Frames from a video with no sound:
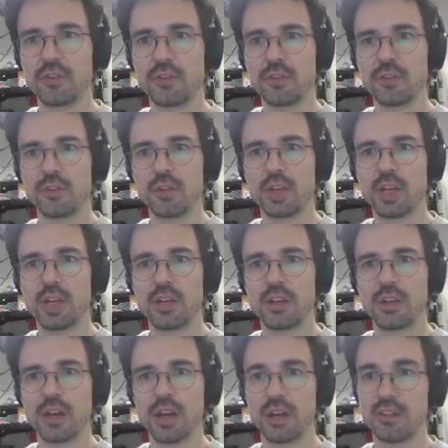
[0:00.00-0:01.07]
so that
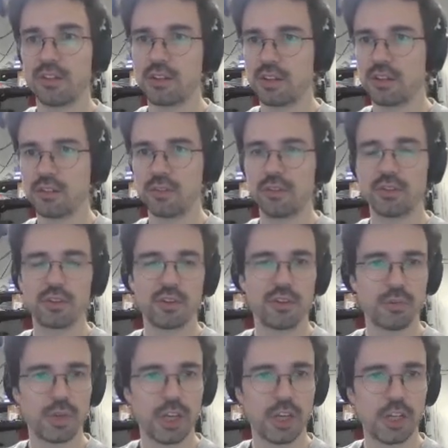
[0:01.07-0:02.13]
us as users, we
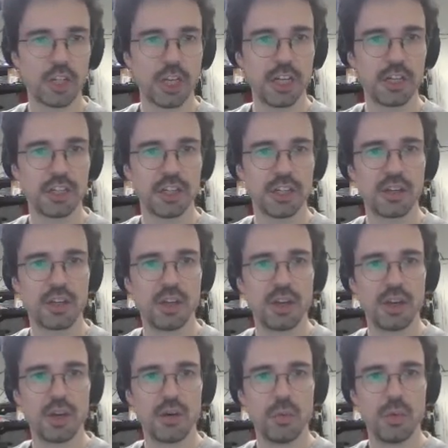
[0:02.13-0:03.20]
can change it,
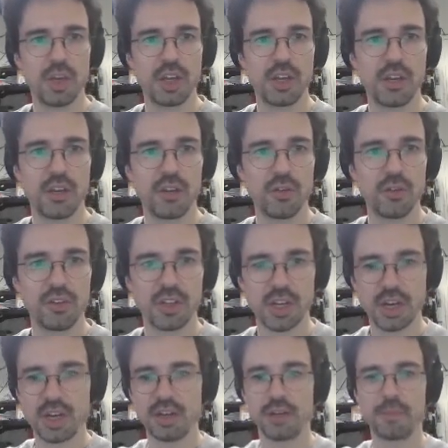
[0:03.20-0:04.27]
we can use
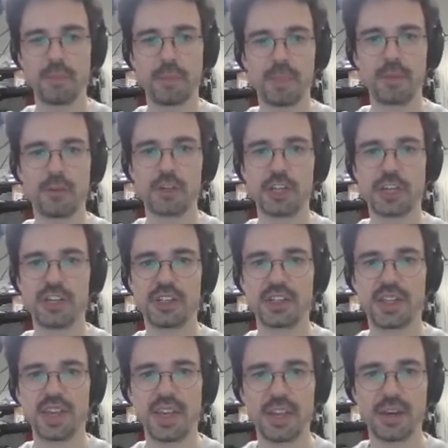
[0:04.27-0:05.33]
that to change the
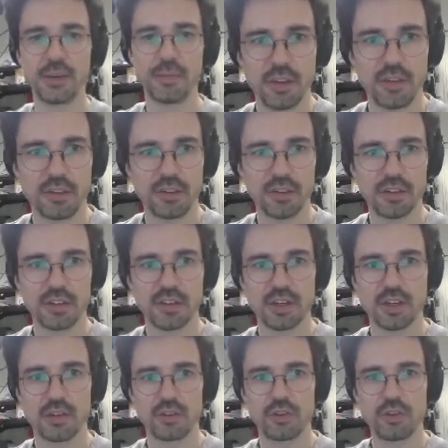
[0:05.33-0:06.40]
gain. So I just set it
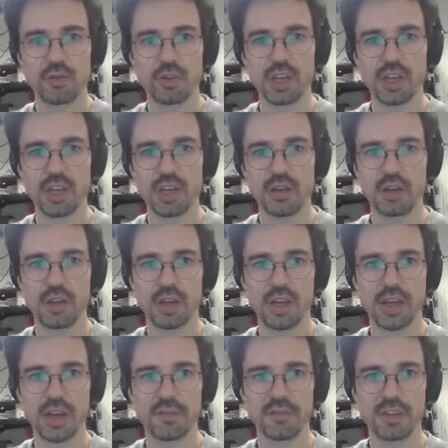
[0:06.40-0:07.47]
to 2K,
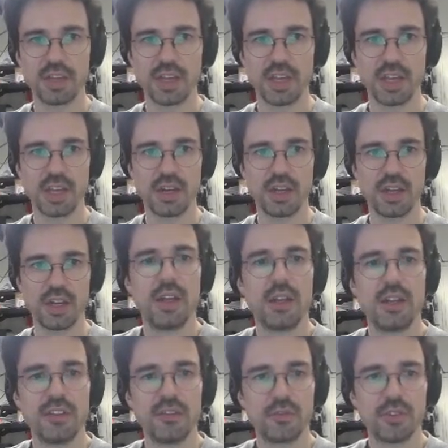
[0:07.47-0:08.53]
half the gain.
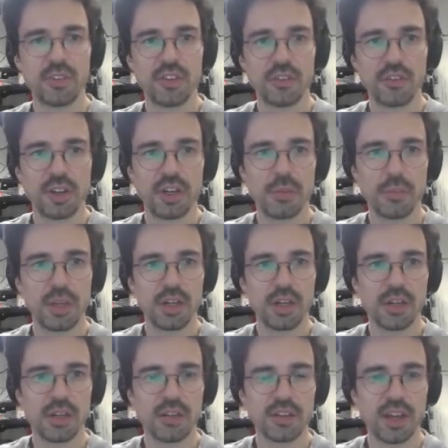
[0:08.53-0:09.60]
This resistor in the middle
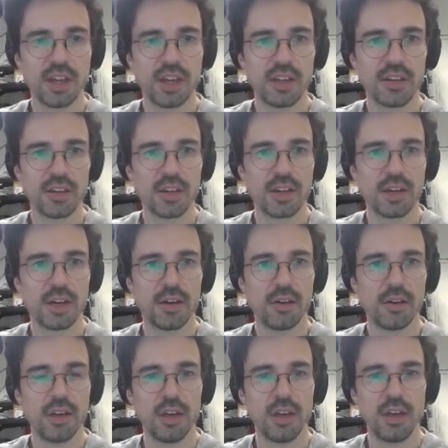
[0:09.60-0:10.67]
that's highlighted now
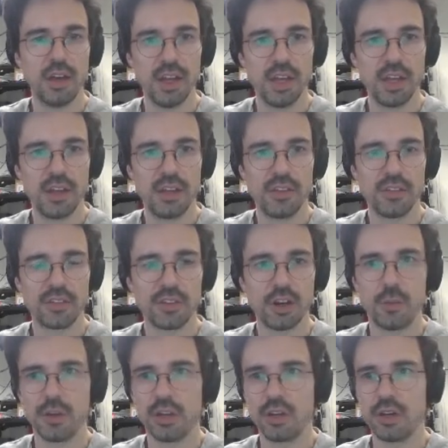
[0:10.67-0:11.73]
is
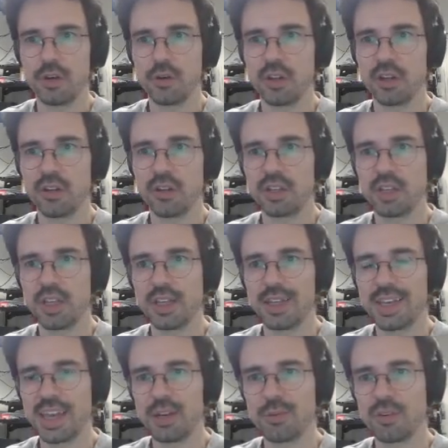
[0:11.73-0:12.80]
commonly known as the
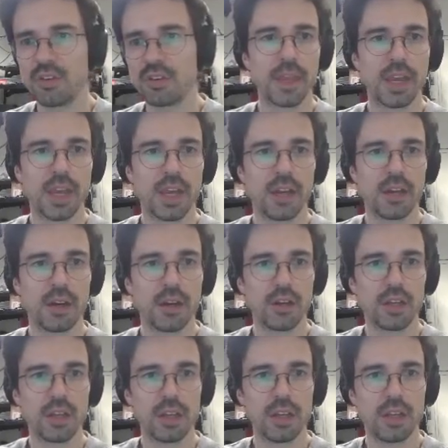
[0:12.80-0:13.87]
gain resistor. And on
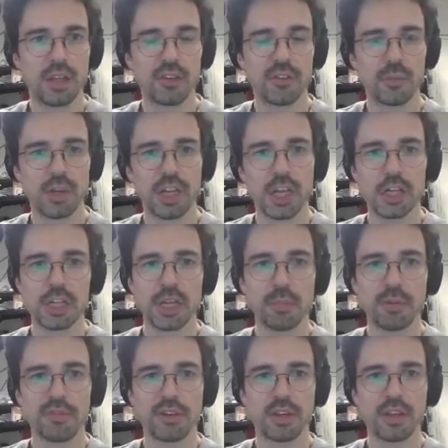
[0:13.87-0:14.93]
the instrumentation
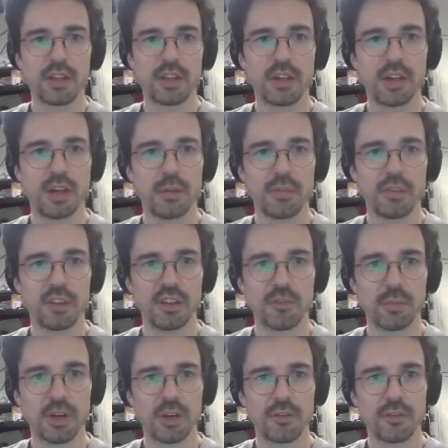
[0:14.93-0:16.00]
amplifier that comes as
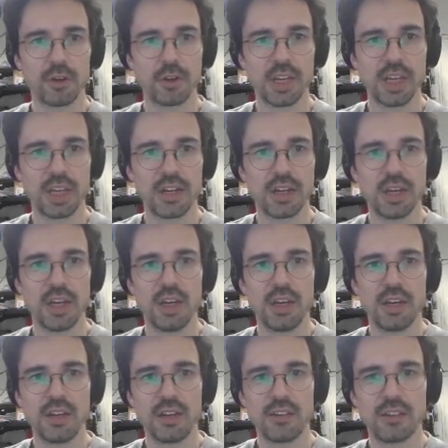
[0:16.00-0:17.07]
part of your kit,
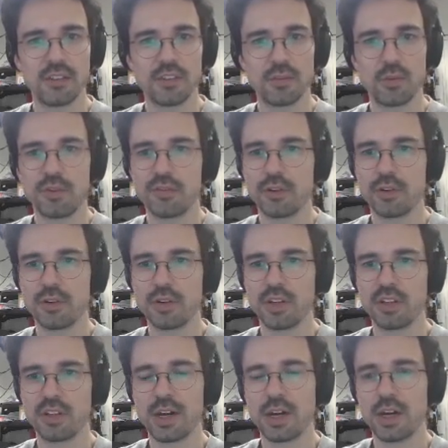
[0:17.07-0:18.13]
this is referred to as
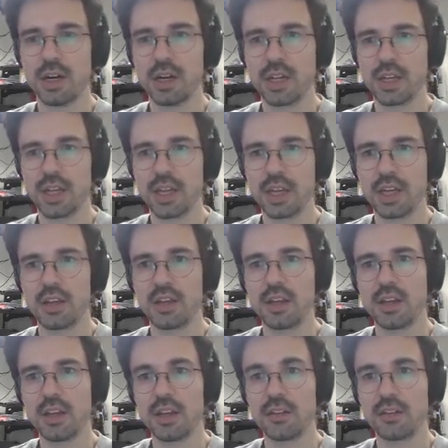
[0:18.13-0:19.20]
R gain. And
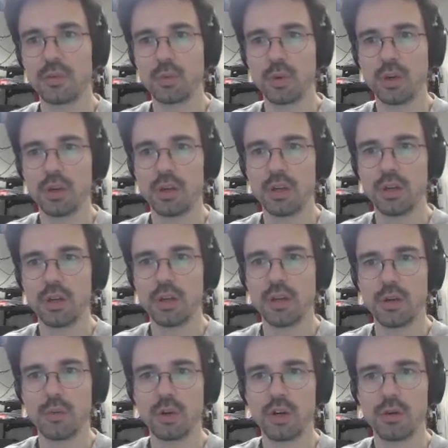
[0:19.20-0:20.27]
that's the one
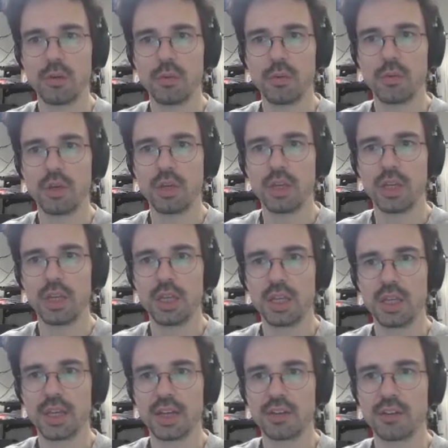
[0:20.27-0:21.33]
where we
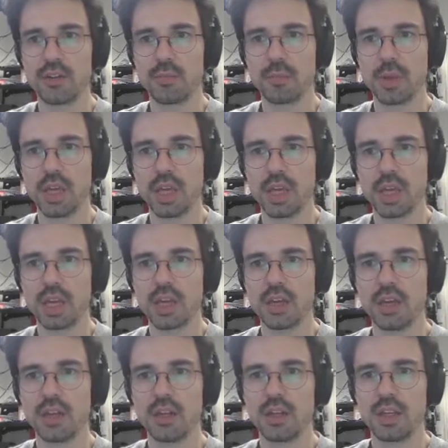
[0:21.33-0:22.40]
get to pick
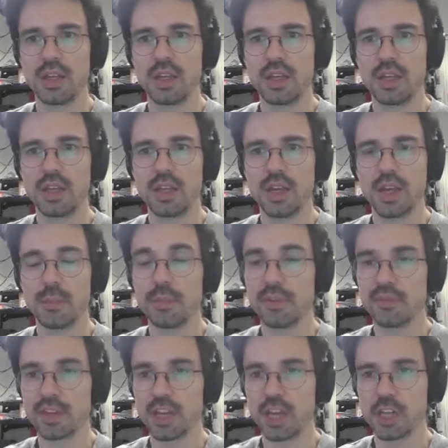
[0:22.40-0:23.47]
the
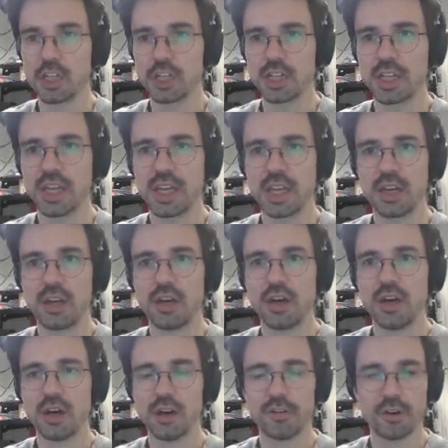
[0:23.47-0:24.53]
amplification gain
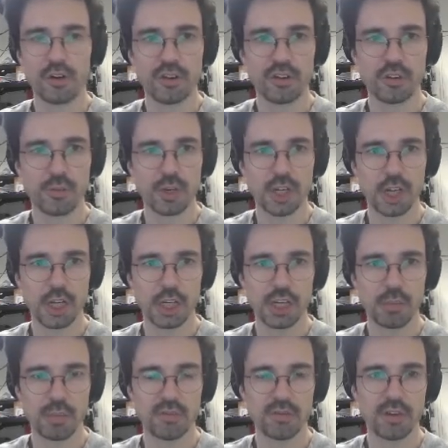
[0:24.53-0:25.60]
of our instrumentation
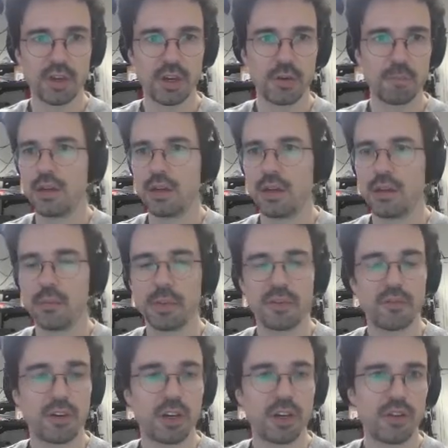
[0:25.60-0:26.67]
amplifier. But for
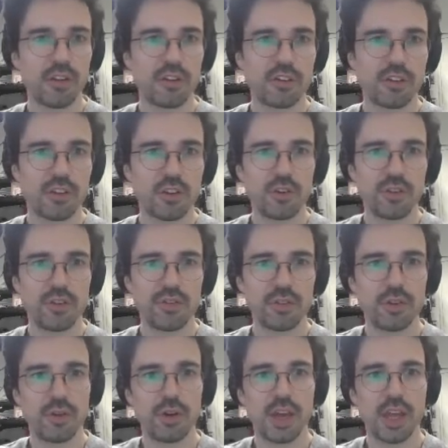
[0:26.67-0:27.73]
now, let's just go
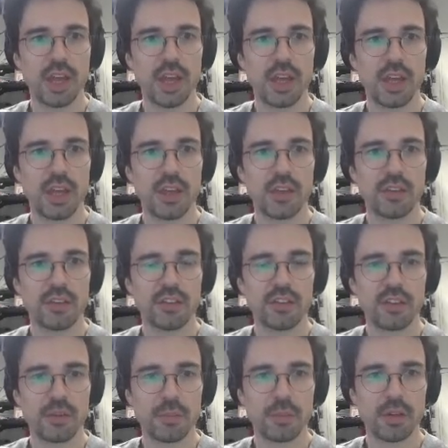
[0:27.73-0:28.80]
through a
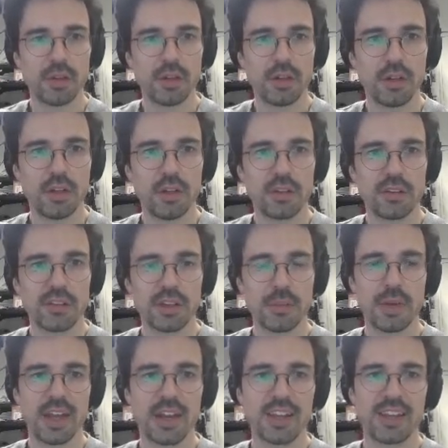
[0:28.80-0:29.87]
simple
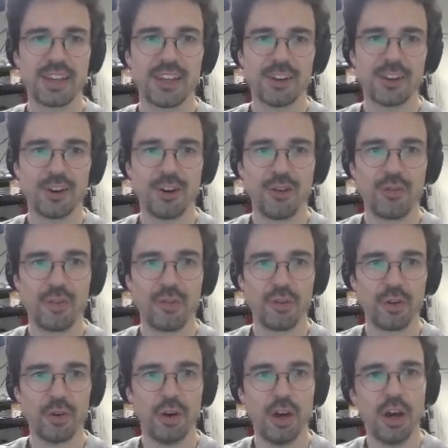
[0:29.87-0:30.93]
schematic
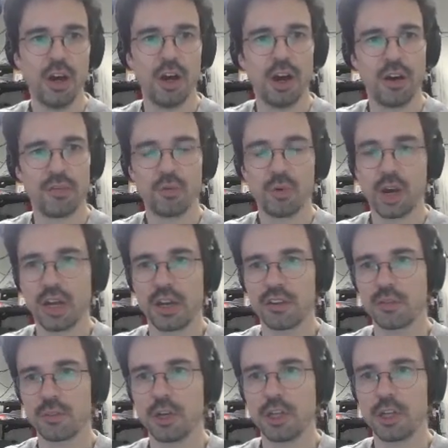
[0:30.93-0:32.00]
overview of why this
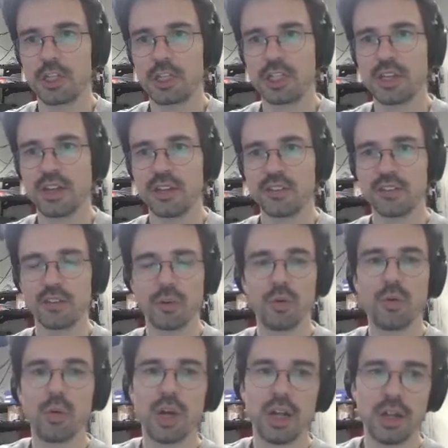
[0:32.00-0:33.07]
topology does so
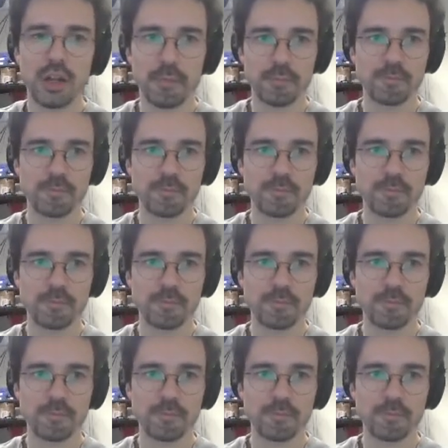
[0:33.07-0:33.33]
well.